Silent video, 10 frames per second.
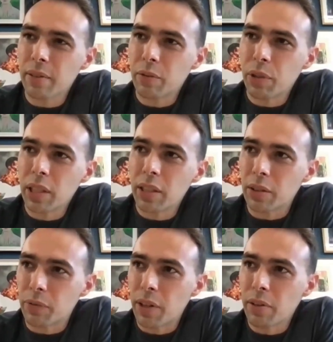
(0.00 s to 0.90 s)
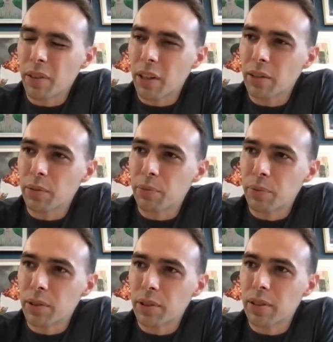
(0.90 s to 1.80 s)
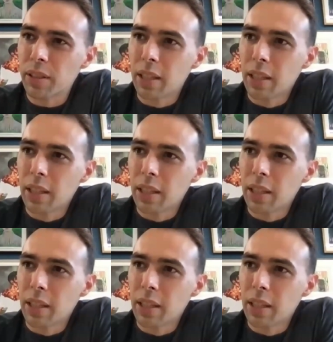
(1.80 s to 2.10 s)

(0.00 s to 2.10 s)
a really close friend of ours was